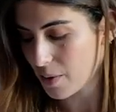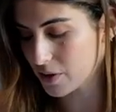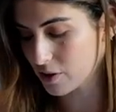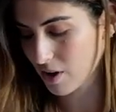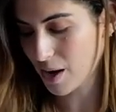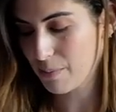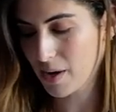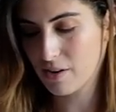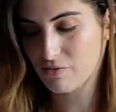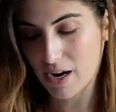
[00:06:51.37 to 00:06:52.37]
I'm going to grab
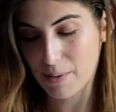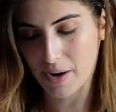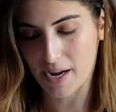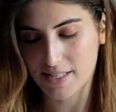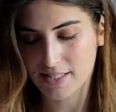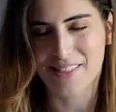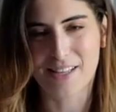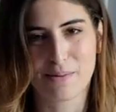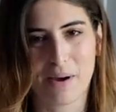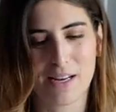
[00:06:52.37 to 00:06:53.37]
my Ray-Bans.
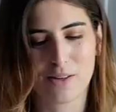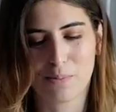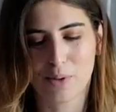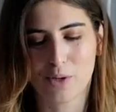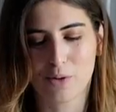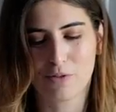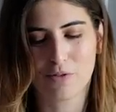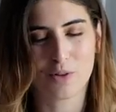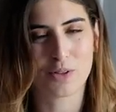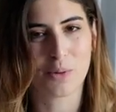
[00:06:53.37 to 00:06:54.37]
These are my little blue
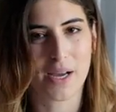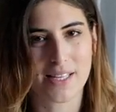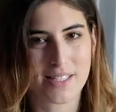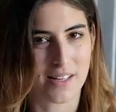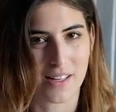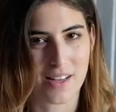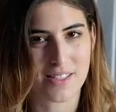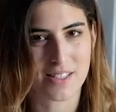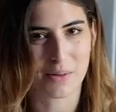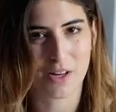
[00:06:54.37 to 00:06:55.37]
fold-away
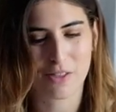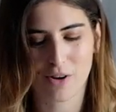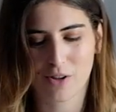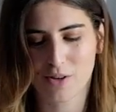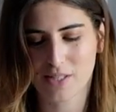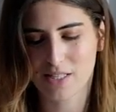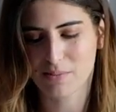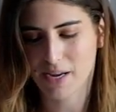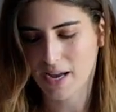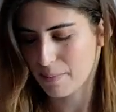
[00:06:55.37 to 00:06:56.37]
sunglasses. I'm going to throw those into
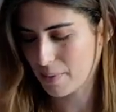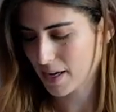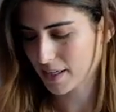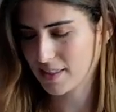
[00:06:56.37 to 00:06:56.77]
my handbag.